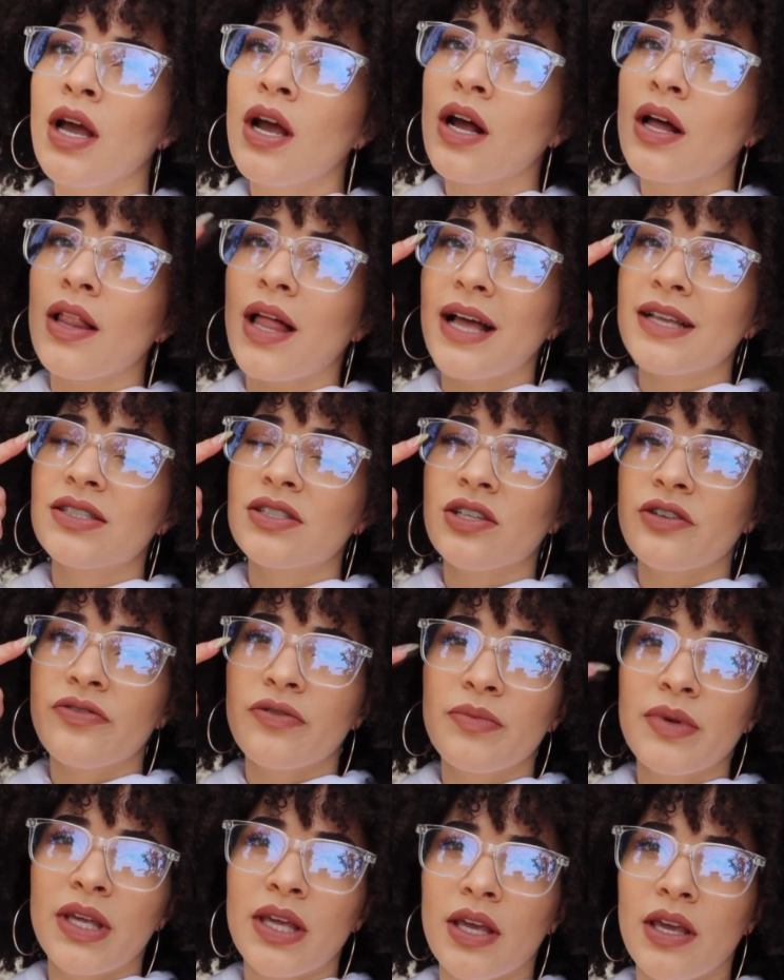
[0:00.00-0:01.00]
glasses are
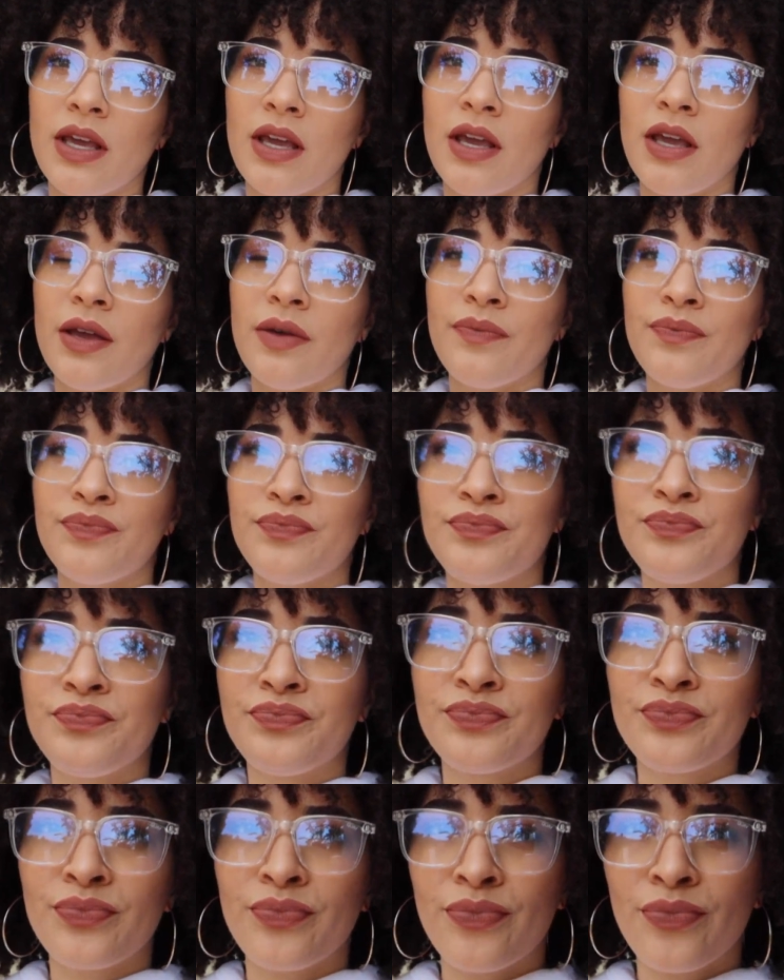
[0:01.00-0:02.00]
from Key.
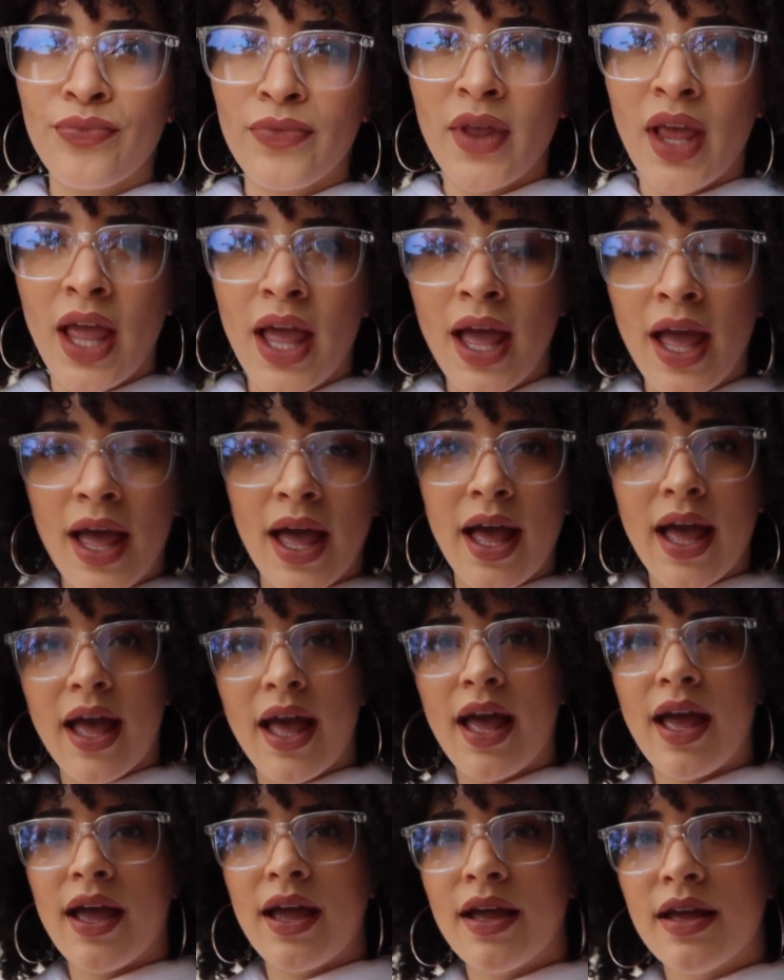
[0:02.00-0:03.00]

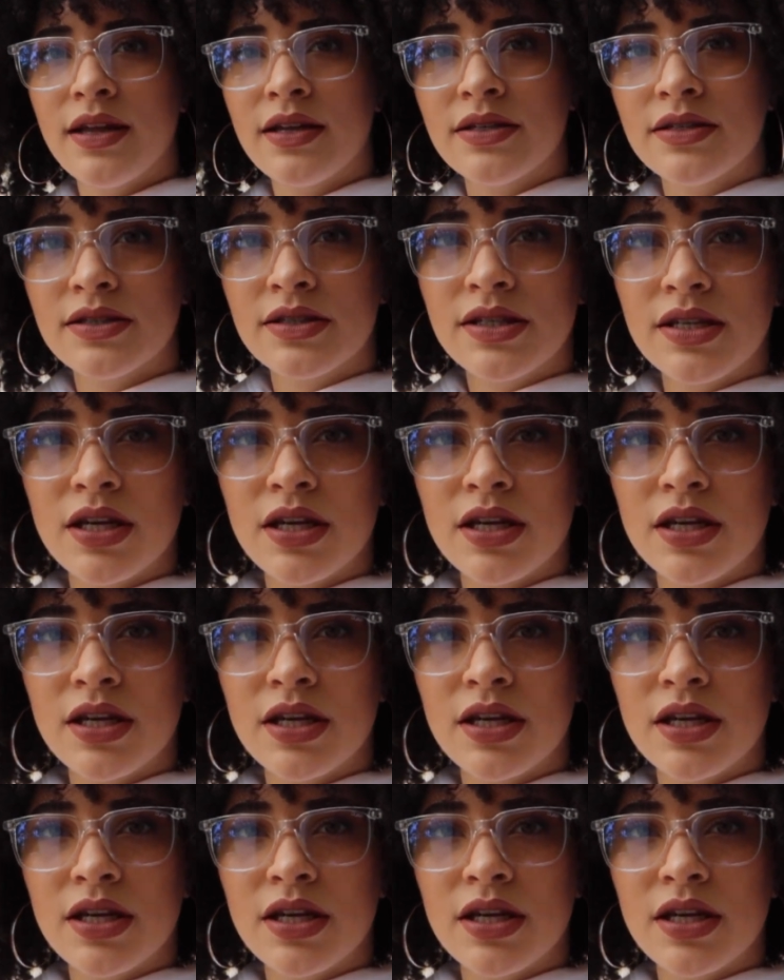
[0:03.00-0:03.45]
And